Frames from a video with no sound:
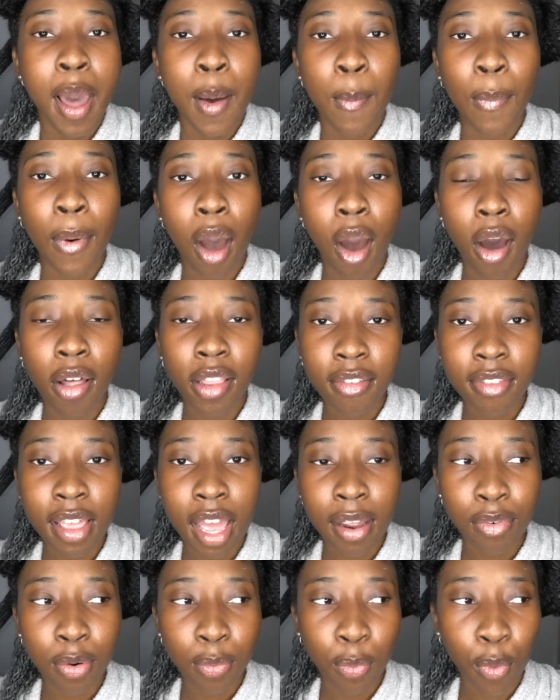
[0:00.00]
but all of
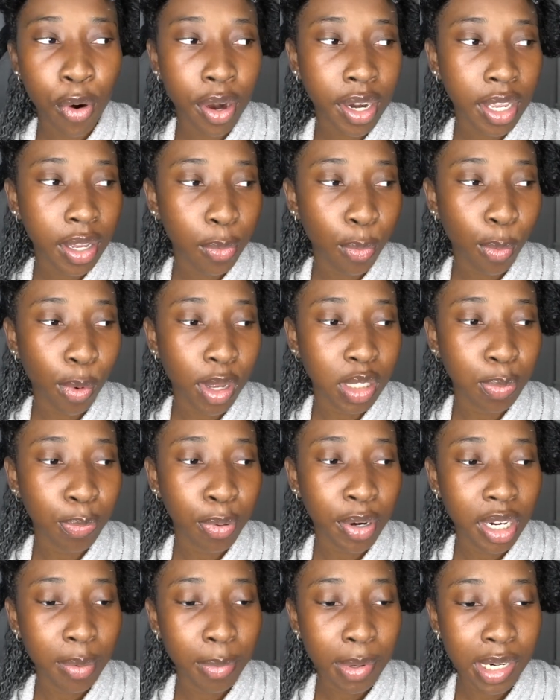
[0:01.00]
that rewarding was
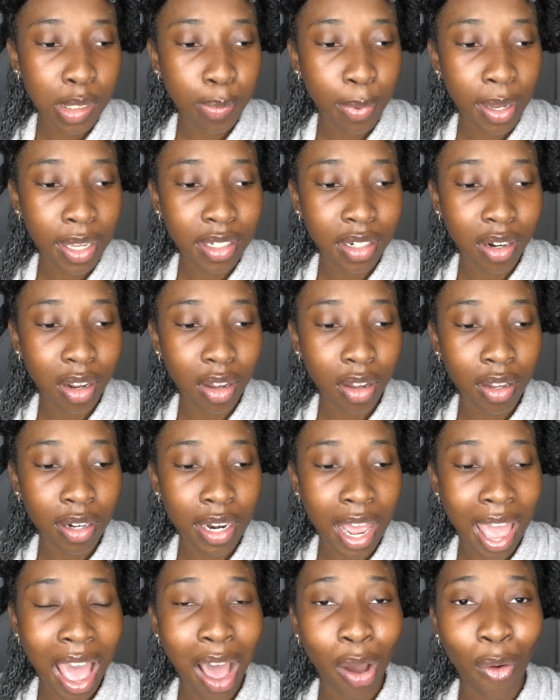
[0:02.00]
pretty much based on
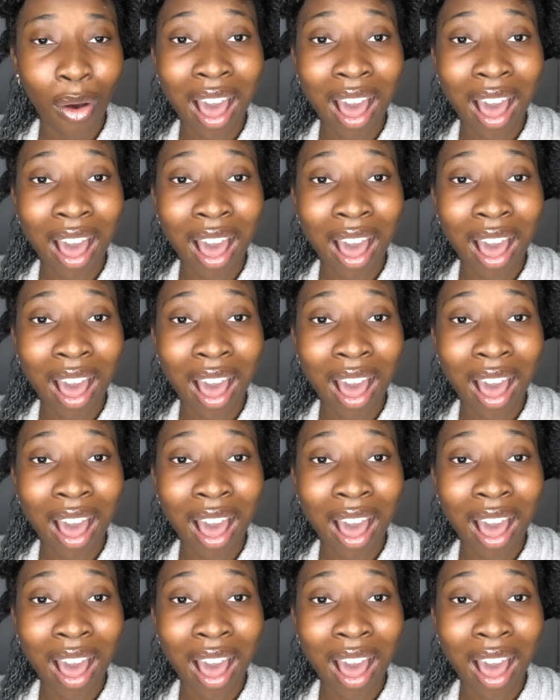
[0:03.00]
how